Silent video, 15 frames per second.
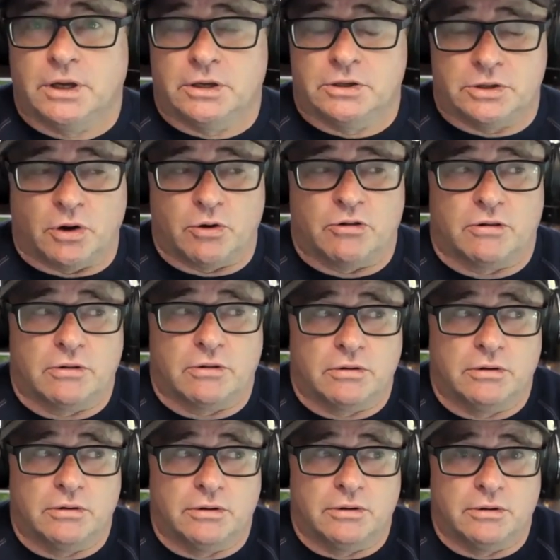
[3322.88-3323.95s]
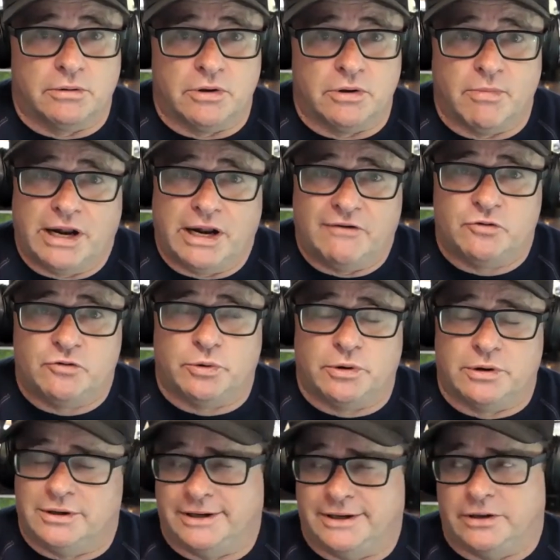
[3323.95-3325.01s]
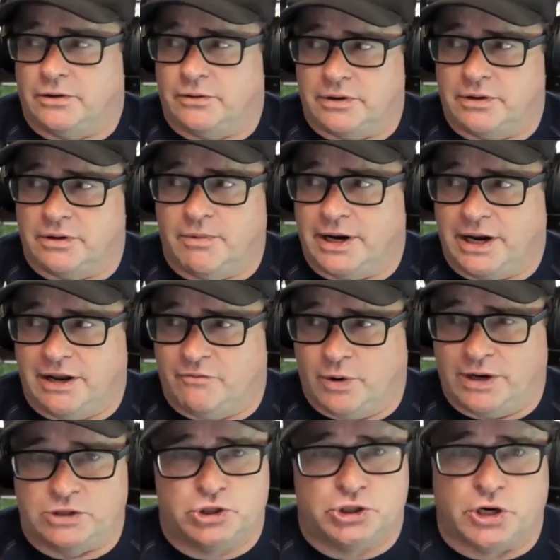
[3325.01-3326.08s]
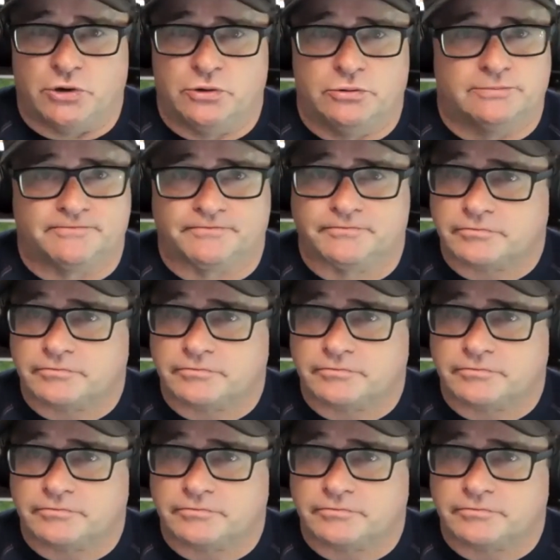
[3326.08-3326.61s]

Don't, you might have, I don't know, you might have one show.